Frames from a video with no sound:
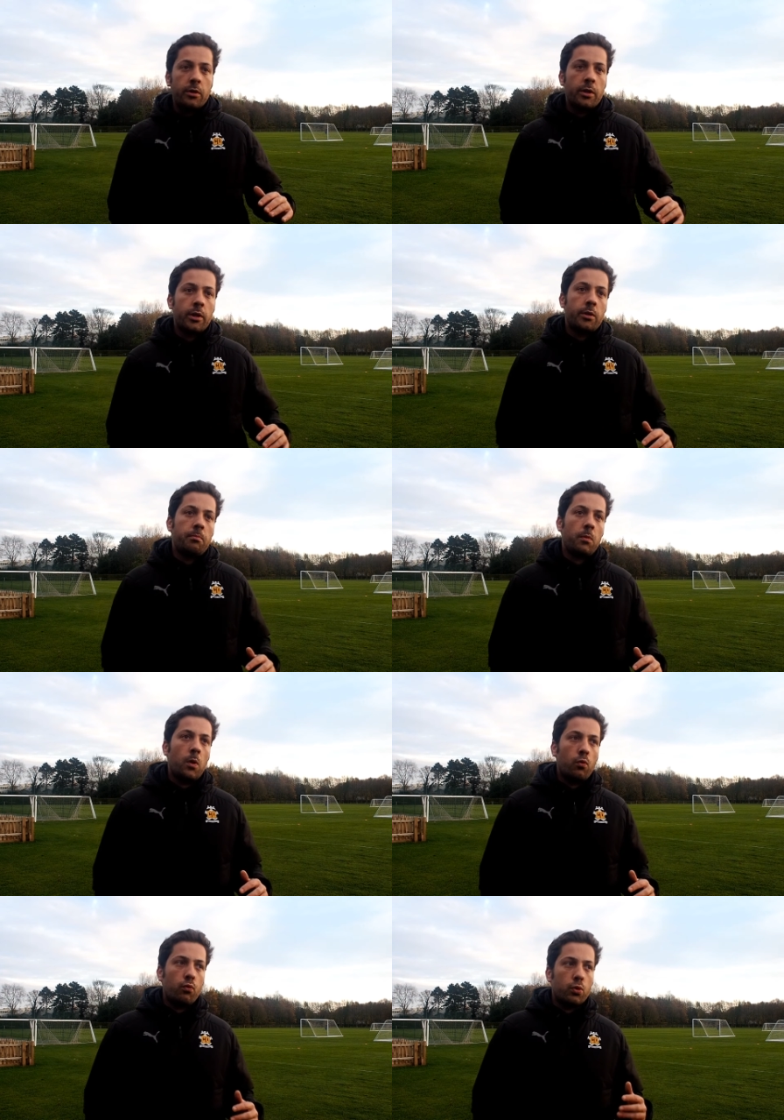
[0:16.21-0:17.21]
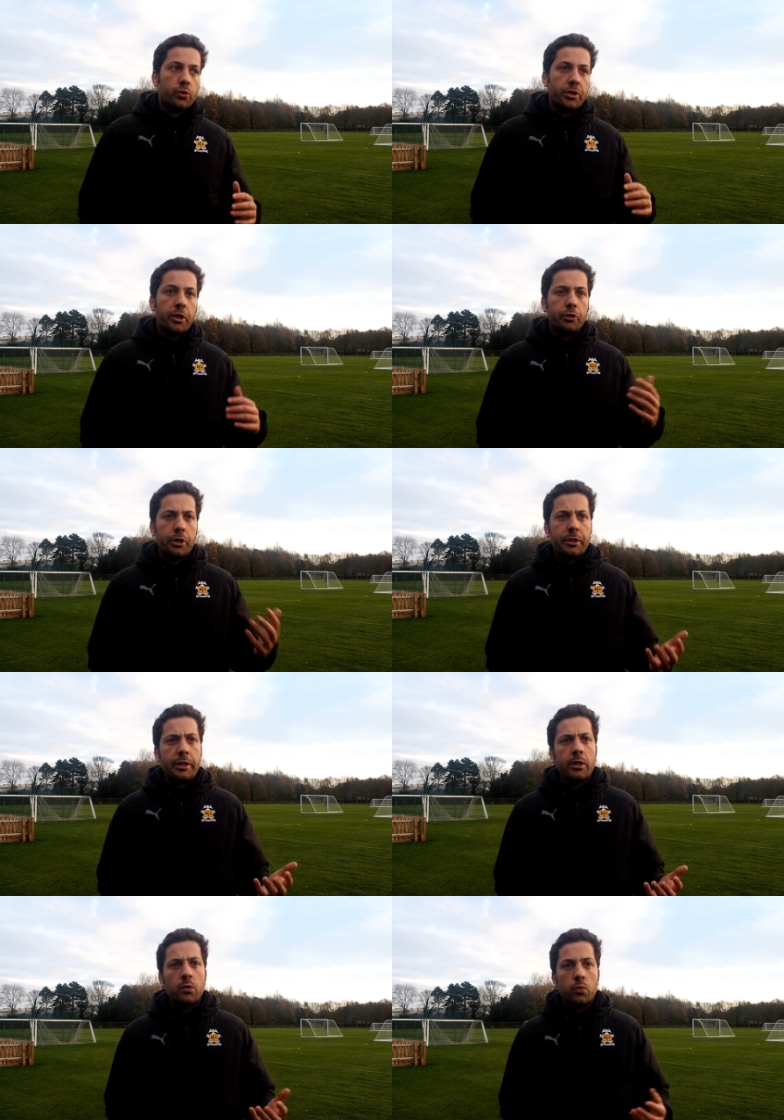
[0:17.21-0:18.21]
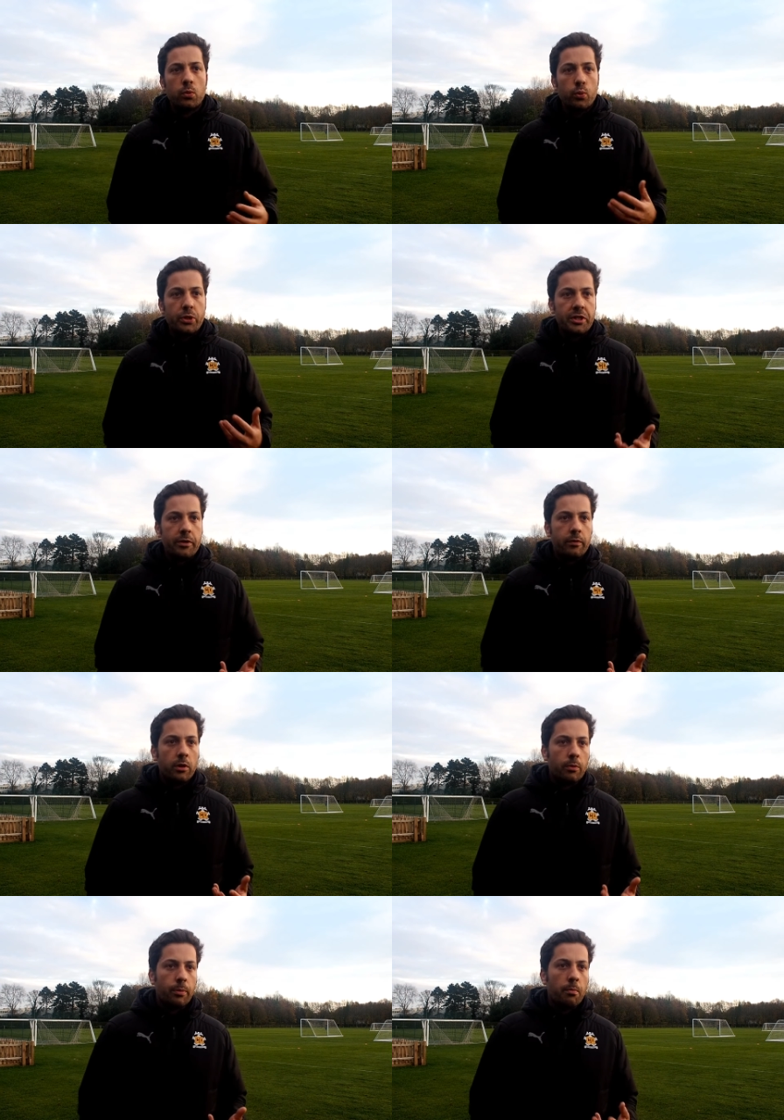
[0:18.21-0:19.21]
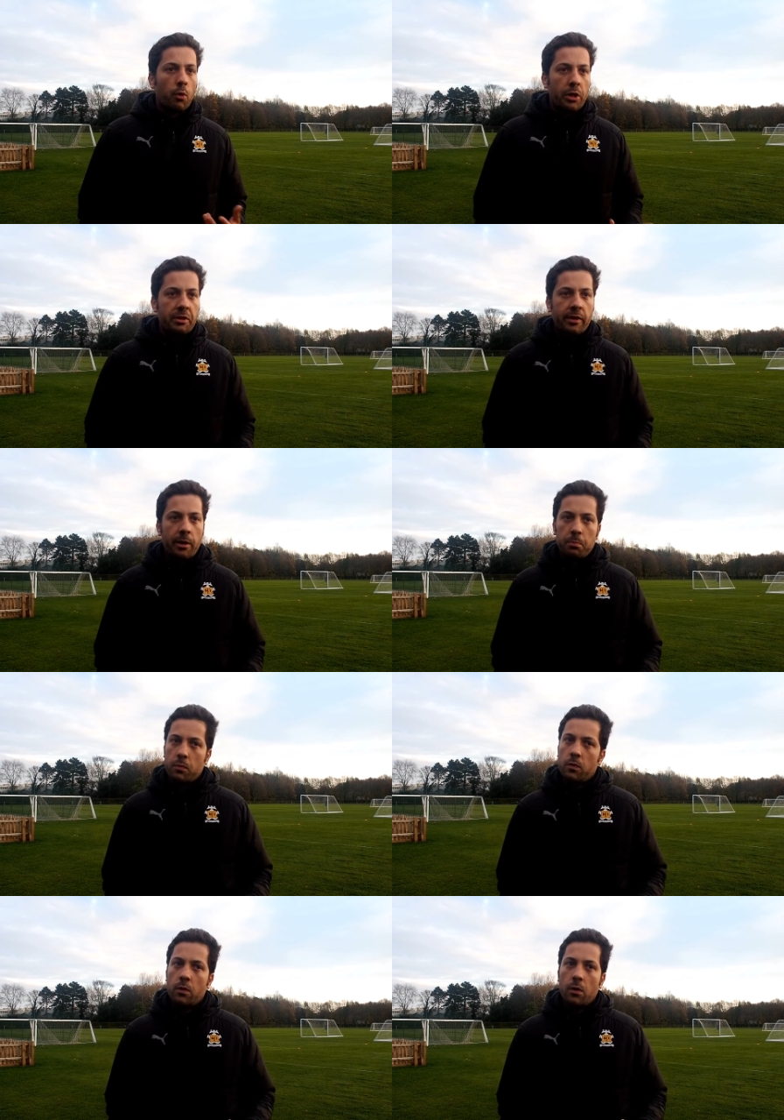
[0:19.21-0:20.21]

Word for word: Um, of course, the under 18s will receive a little bit more in depth